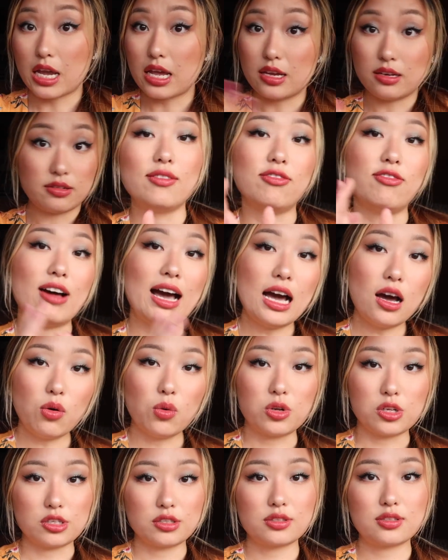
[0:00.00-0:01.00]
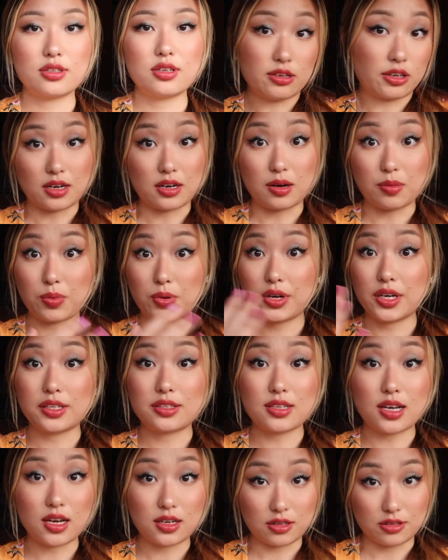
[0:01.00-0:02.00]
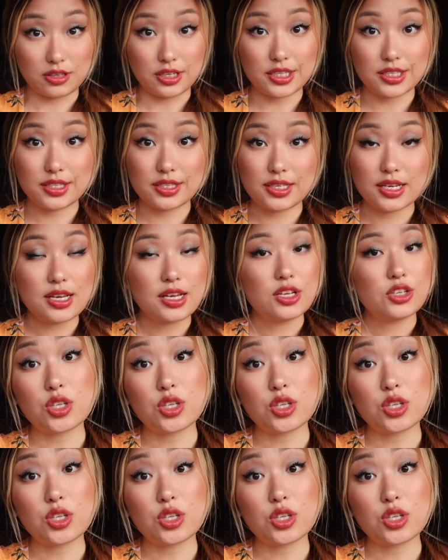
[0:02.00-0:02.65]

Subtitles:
And vowels are pretty sonorous.